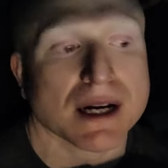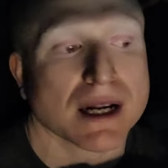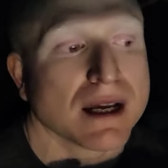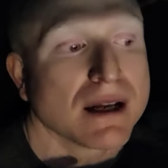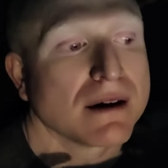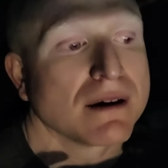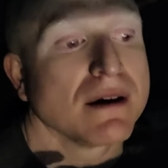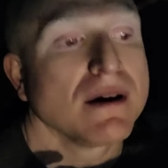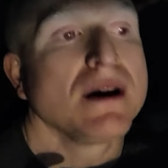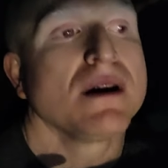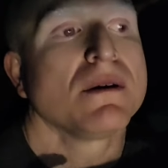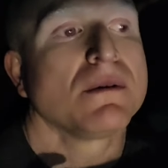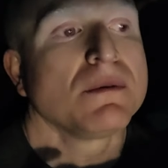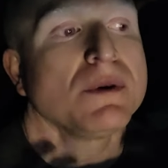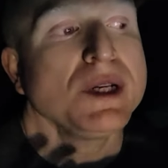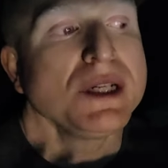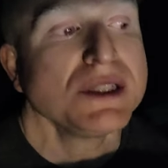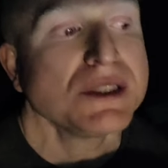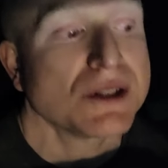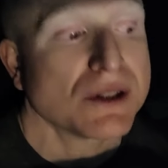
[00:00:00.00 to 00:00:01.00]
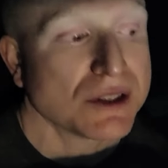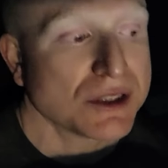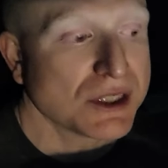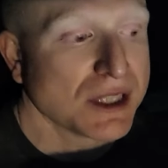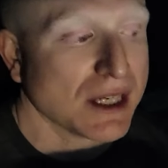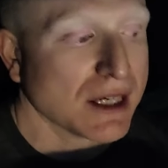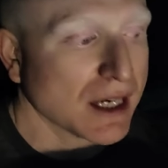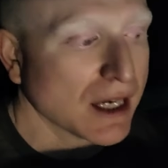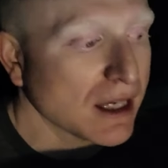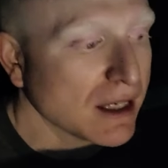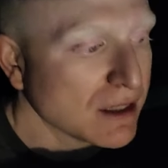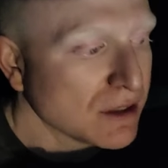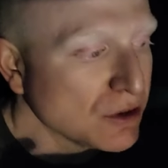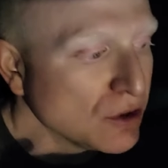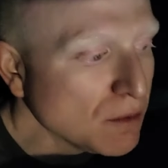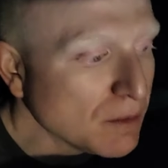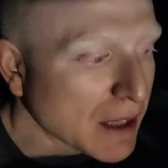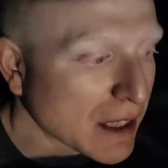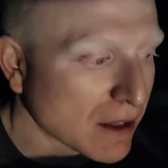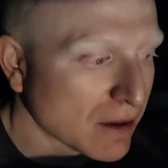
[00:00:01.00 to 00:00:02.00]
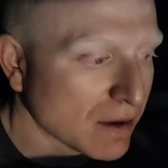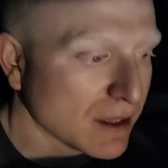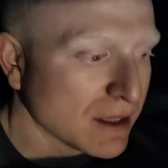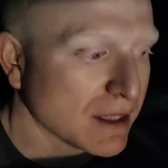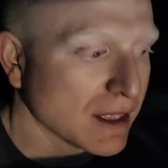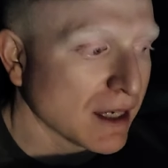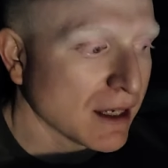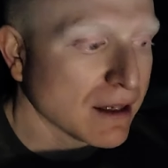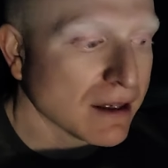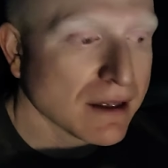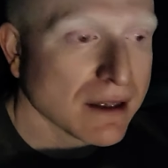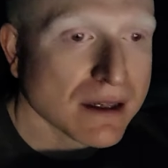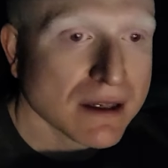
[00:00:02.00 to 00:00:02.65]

I gotta research that. I gotta do better at that.